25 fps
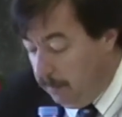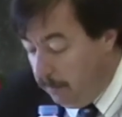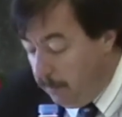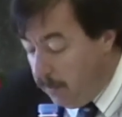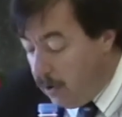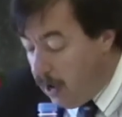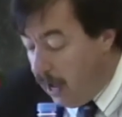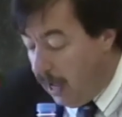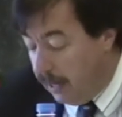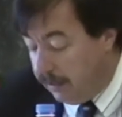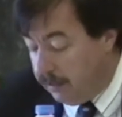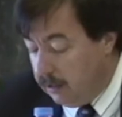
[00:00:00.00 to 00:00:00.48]

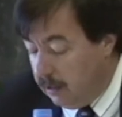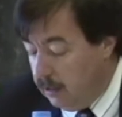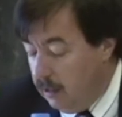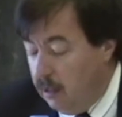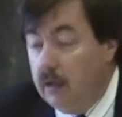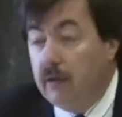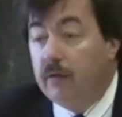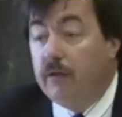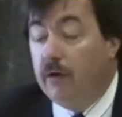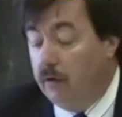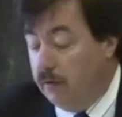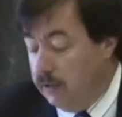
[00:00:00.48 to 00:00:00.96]
But
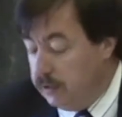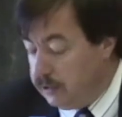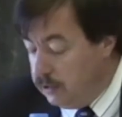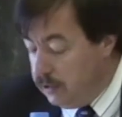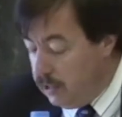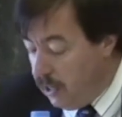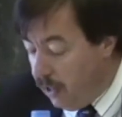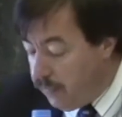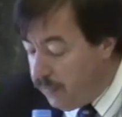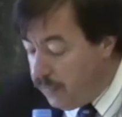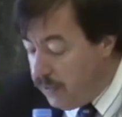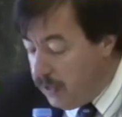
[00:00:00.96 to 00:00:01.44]
there is
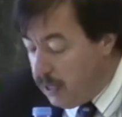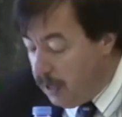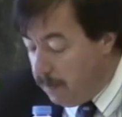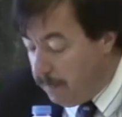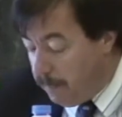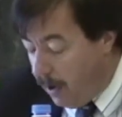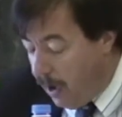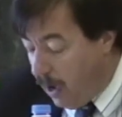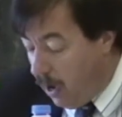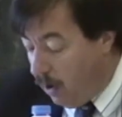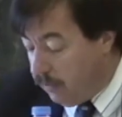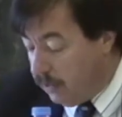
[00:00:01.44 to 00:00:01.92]
nothing
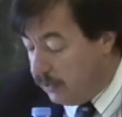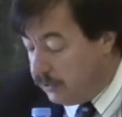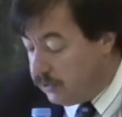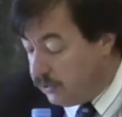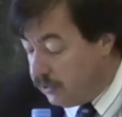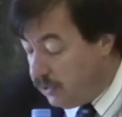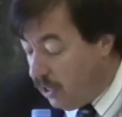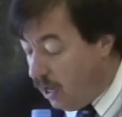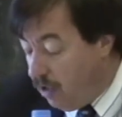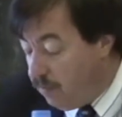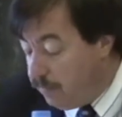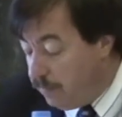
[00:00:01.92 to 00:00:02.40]
about a
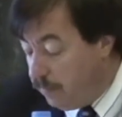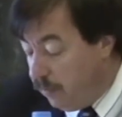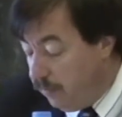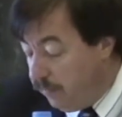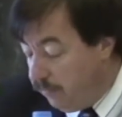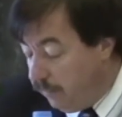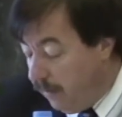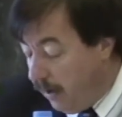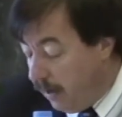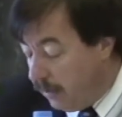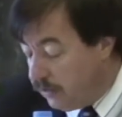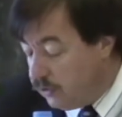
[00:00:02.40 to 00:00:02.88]

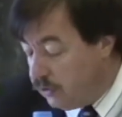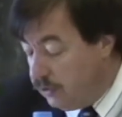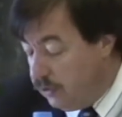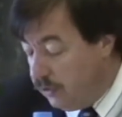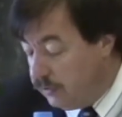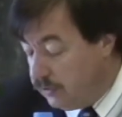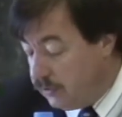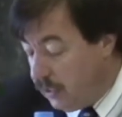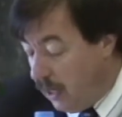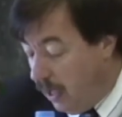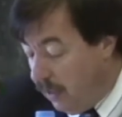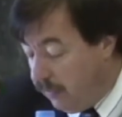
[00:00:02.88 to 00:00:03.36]

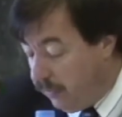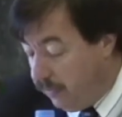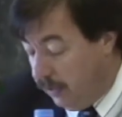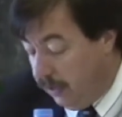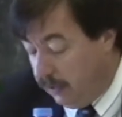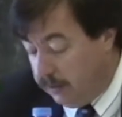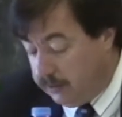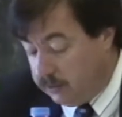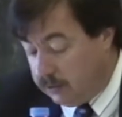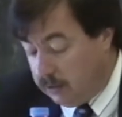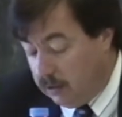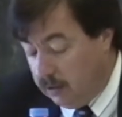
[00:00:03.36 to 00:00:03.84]
self-perfectionist
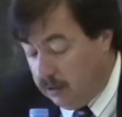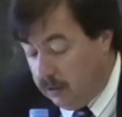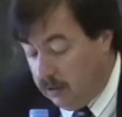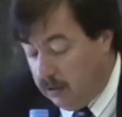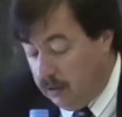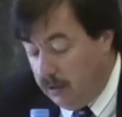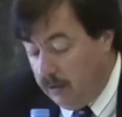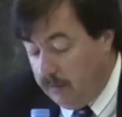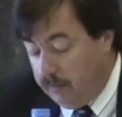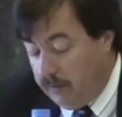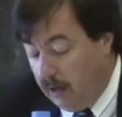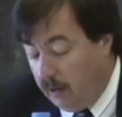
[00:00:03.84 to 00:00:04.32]
ethics
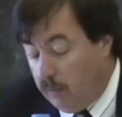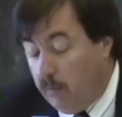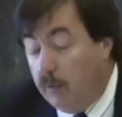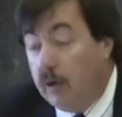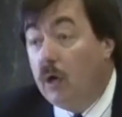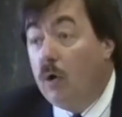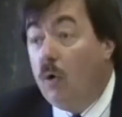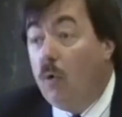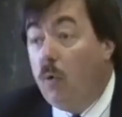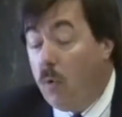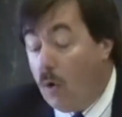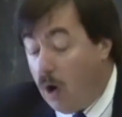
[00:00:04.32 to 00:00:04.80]
that
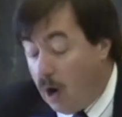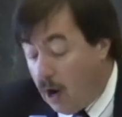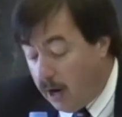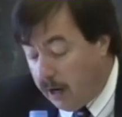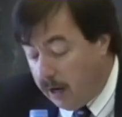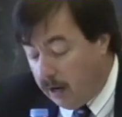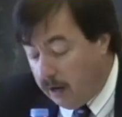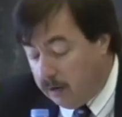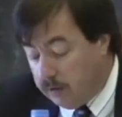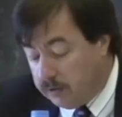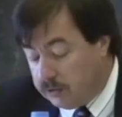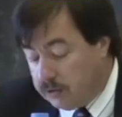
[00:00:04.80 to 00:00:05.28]

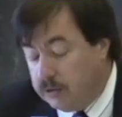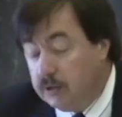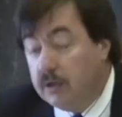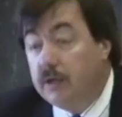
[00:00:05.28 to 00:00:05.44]
requires